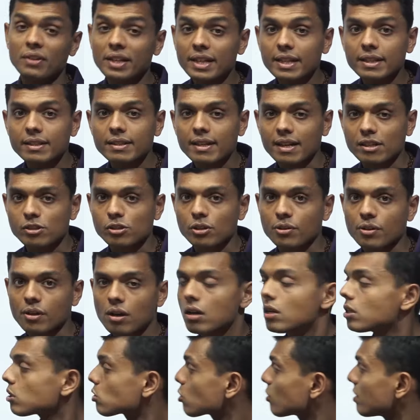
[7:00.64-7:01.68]
wheat, etc.
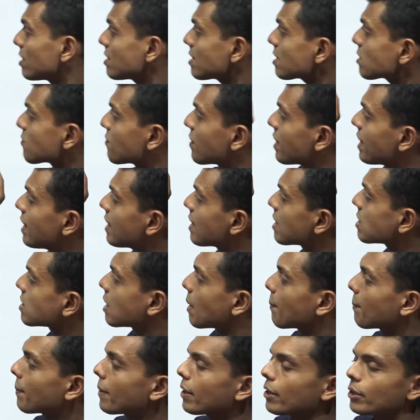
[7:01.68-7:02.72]
So this is very less
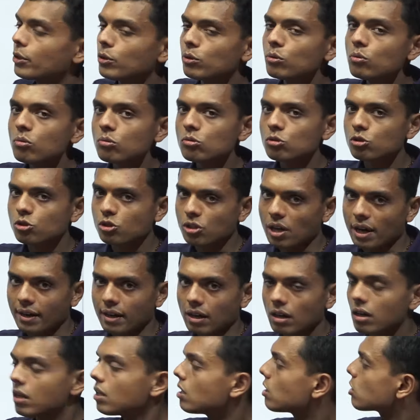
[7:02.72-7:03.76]
compared to
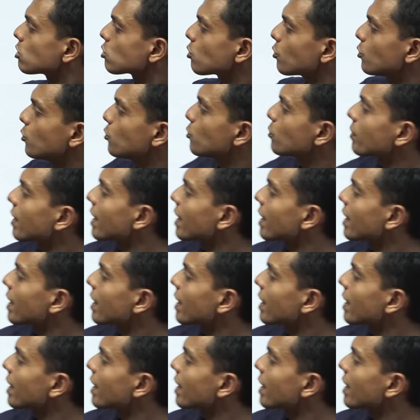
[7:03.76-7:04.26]
China. So you